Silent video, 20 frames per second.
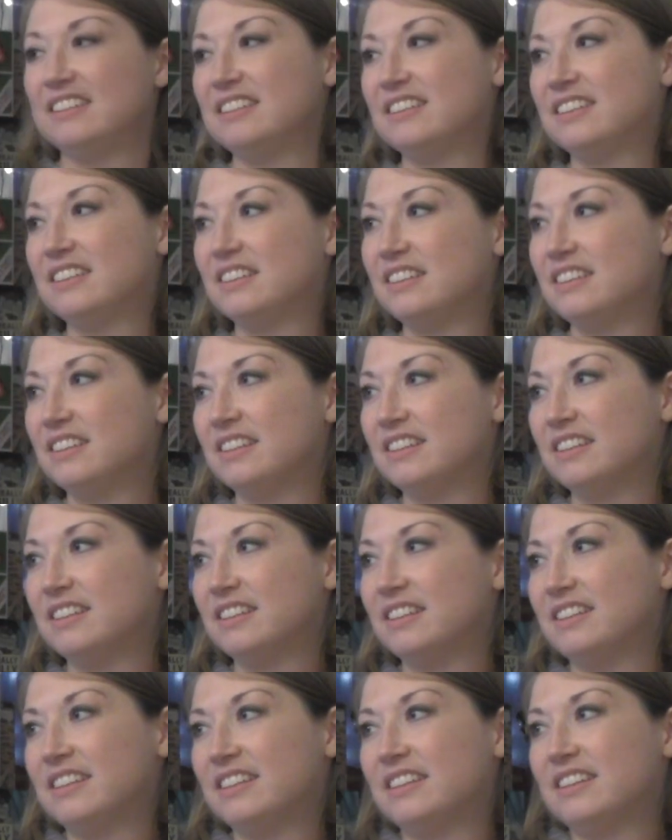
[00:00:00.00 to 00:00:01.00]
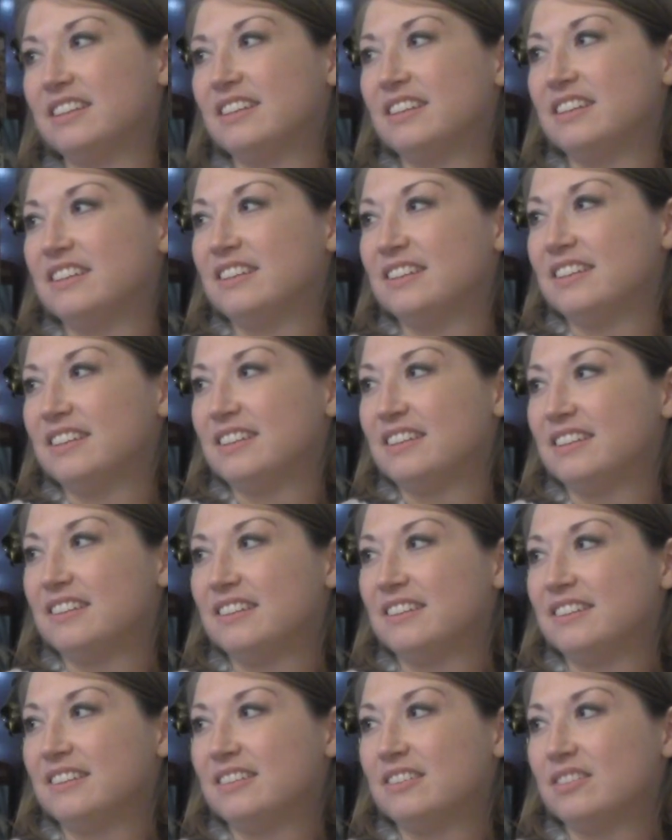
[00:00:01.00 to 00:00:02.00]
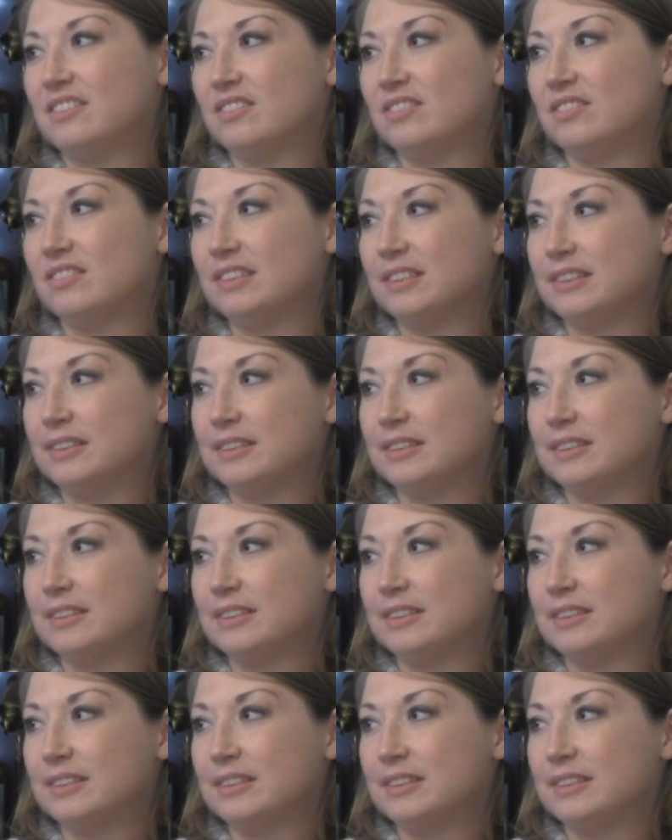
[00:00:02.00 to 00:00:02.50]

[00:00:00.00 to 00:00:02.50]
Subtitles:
This person isn't speaking.